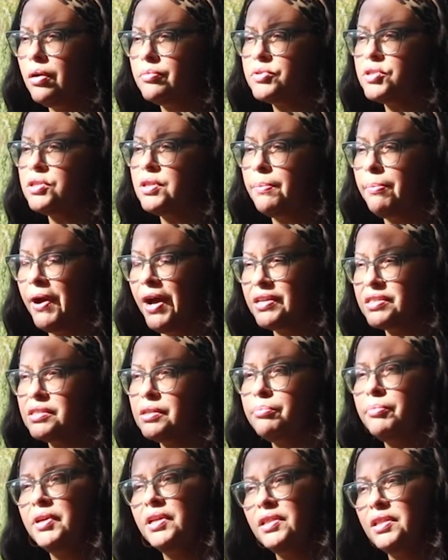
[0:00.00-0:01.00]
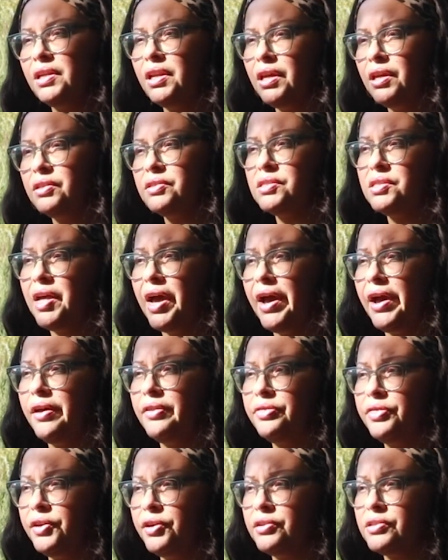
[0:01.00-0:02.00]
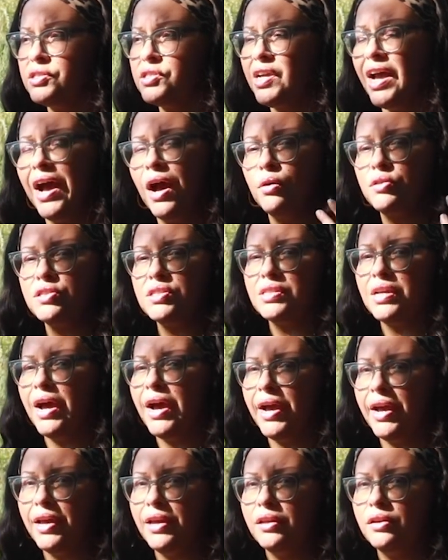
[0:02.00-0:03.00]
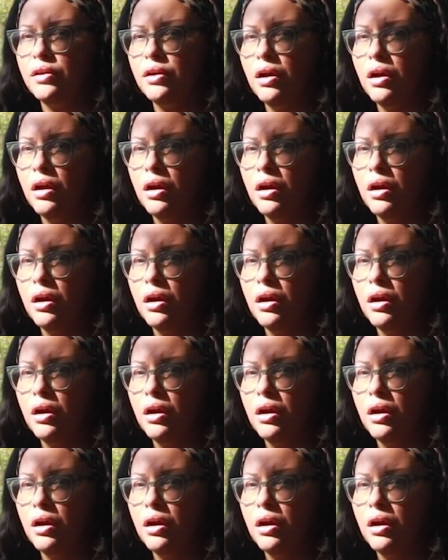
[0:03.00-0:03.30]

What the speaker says: to the possibilities that there's outside